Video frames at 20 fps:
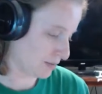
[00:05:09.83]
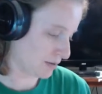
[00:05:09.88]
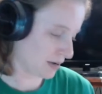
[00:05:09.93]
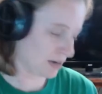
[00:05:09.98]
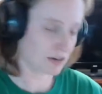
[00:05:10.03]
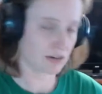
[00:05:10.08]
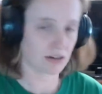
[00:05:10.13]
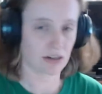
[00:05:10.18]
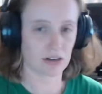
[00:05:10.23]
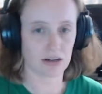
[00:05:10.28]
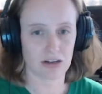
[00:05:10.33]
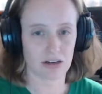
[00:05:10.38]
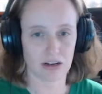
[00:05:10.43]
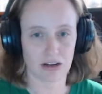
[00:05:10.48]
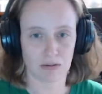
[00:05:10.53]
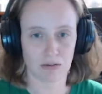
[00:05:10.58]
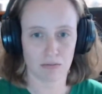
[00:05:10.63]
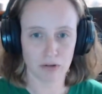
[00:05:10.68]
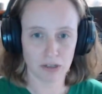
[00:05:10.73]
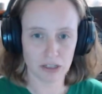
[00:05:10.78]
and
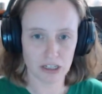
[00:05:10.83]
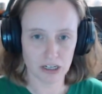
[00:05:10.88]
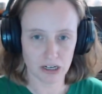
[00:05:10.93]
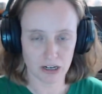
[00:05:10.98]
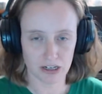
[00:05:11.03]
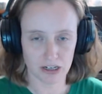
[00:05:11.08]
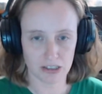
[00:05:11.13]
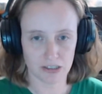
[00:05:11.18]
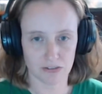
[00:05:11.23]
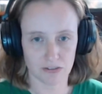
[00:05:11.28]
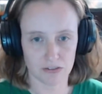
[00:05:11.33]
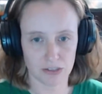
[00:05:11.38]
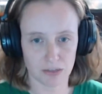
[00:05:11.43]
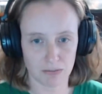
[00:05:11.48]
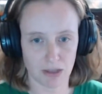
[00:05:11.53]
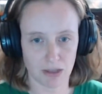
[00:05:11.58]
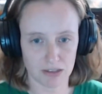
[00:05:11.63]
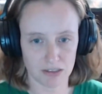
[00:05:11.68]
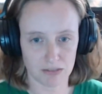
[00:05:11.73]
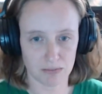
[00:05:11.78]
I'm really curious if some
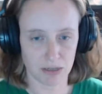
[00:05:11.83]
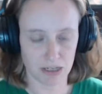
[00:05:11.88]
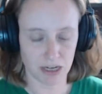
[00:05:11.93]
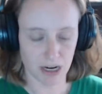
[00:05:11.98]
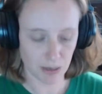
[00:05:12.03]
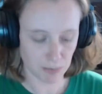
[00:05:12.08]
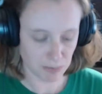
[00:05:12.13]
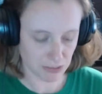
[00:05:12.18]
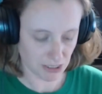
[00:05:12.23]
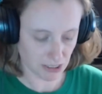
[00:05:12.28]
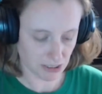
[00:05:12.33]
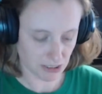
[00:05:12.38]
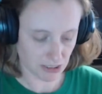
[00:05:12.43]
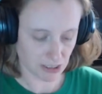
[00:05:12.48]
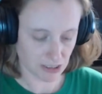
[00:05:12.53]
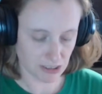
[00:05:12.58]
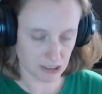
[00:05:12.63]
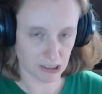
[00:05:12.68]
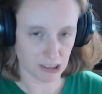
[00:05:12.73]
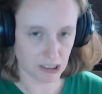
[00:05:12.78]
of that's been updated
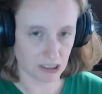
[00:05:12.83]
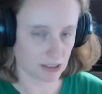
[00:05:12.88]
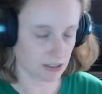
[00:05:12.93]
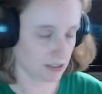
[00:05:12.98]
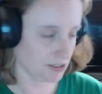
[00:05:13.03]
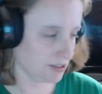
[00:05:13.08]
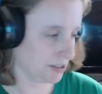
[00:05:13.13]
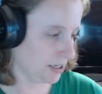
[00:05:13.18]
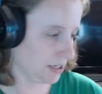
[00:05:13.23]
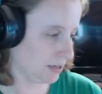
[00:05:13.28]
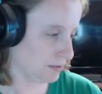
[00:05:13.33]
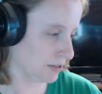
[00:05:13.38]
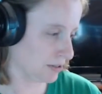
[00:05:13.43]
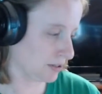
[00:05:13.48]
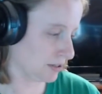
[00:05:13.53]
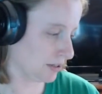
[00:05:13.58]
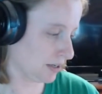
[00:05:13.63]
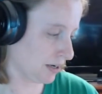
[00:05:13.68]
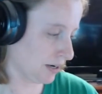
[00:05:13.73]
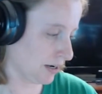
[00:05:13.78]
in DLC with
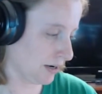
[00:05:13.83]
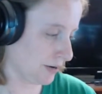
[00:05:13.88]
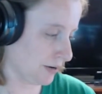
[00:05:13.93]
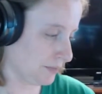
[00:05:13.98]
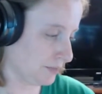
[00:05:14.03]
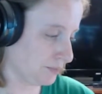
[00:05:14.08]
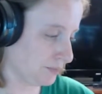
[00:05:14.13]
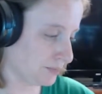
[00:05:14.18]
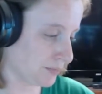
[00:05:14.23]
um,